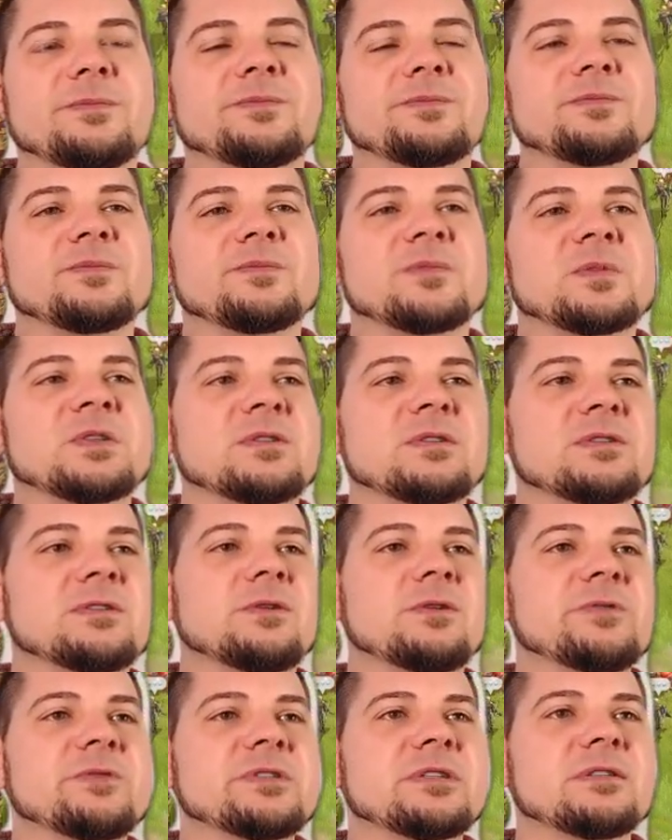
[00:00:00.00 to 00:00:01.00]
So there's no
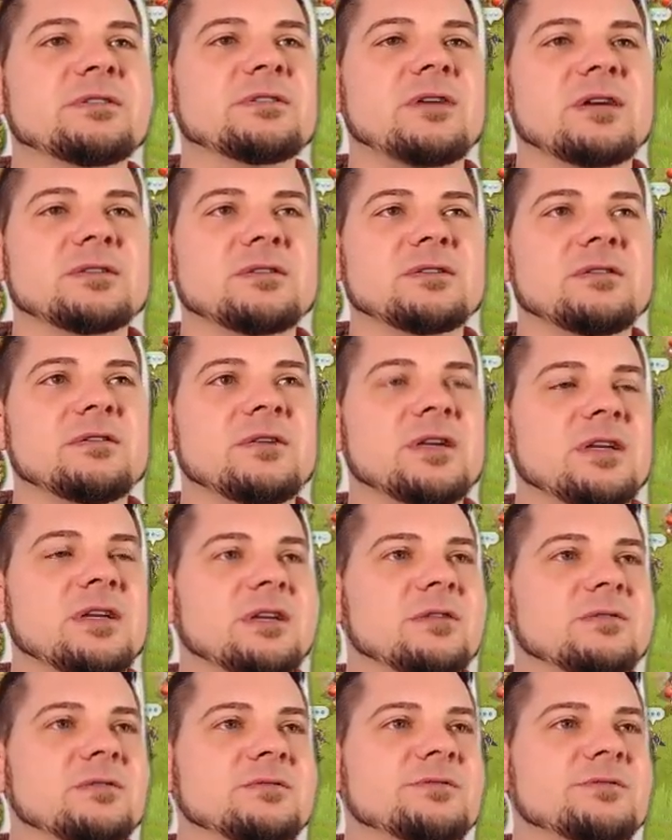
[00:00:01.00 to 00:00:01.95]
reason to talk to her right now.